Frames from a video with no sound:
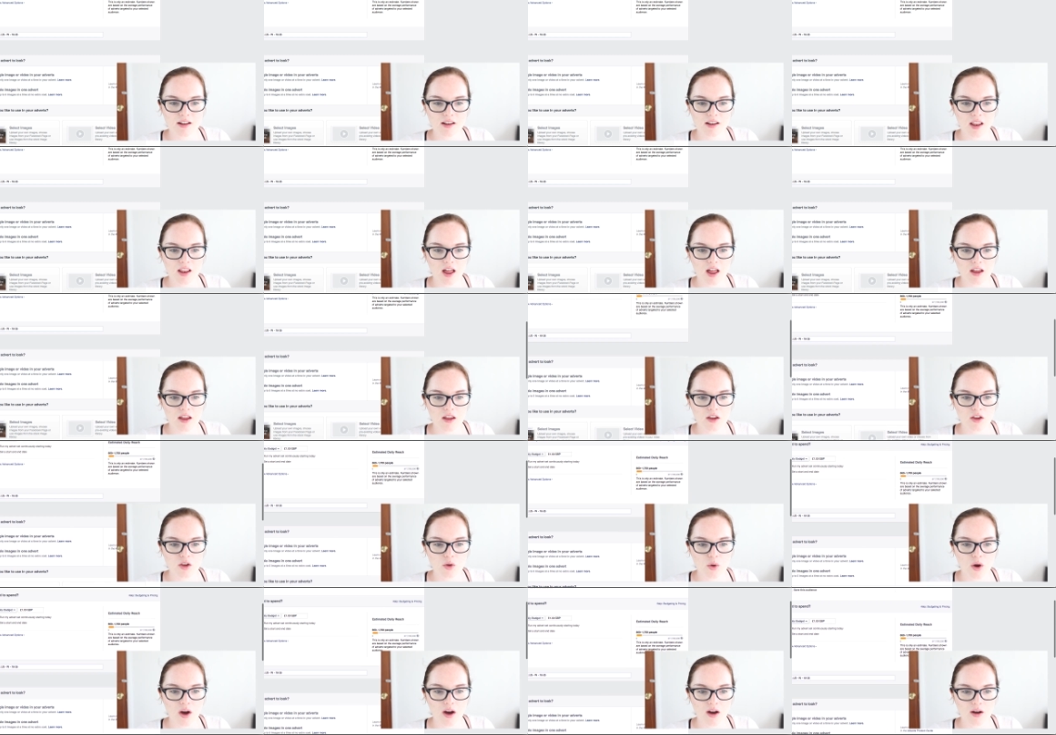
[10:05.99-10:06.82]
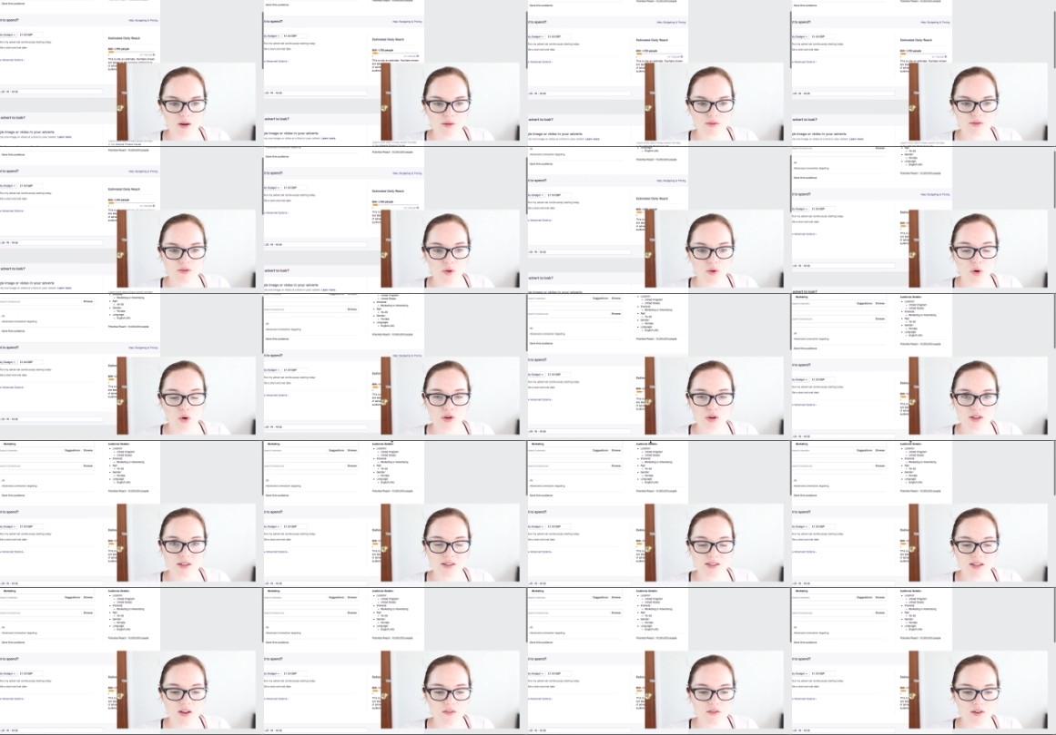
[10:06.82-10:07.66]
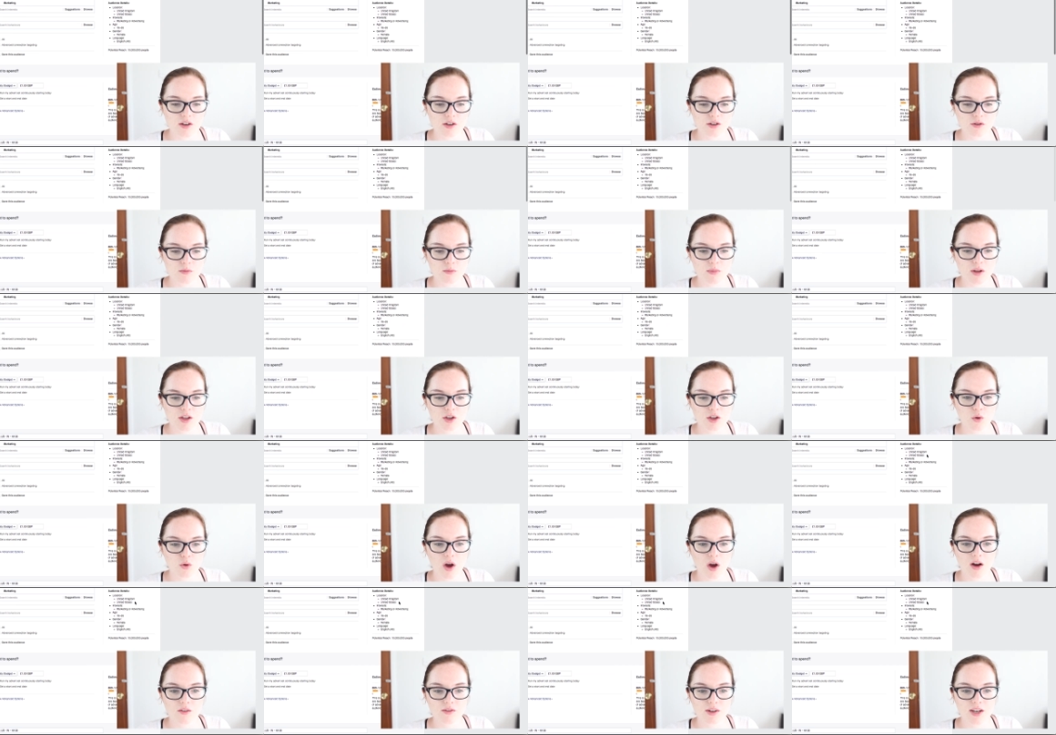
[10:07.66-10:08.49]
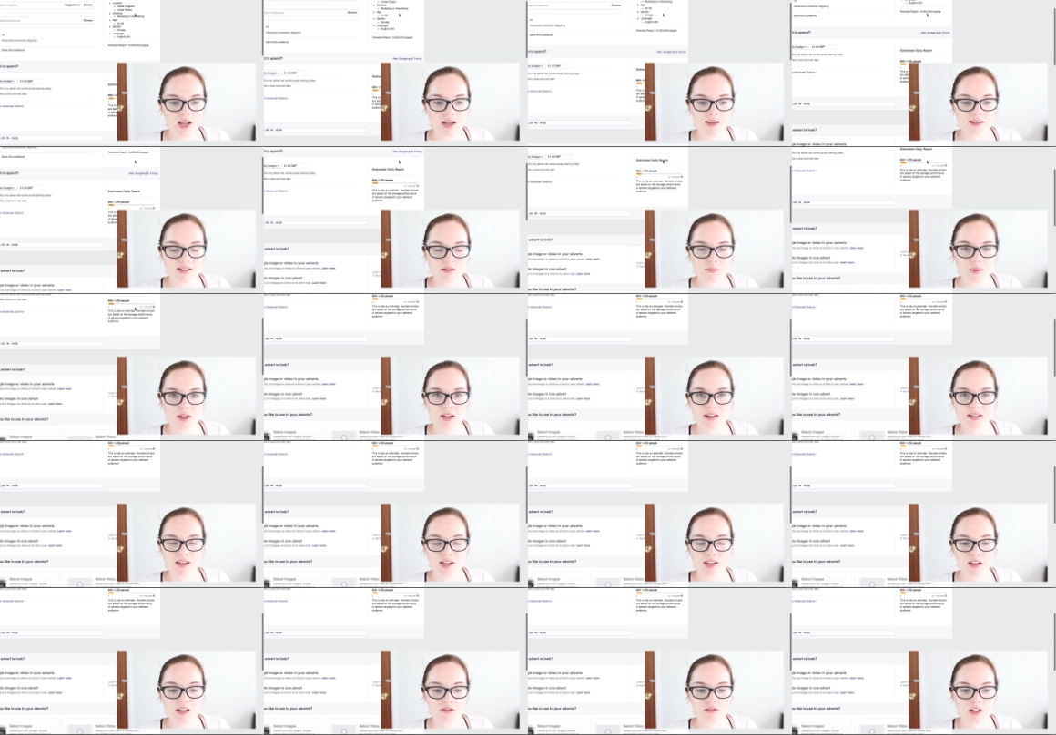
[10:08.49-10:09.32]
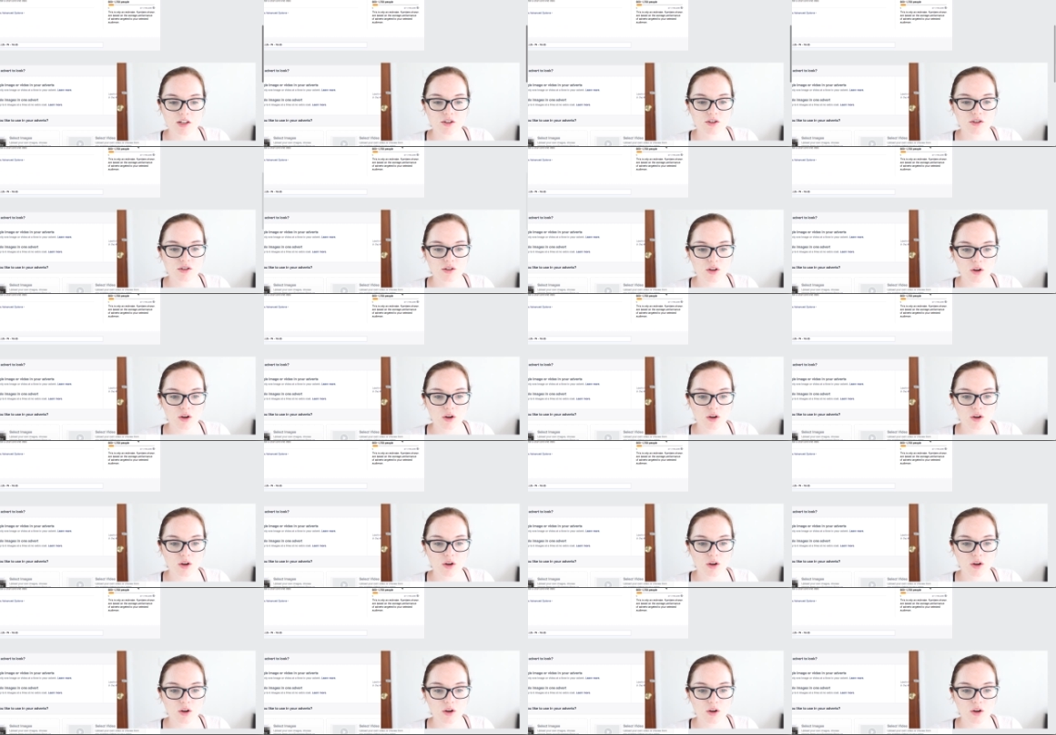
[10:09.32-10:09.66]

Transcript: like you have the audience definition bit, you have an estimated daily reach.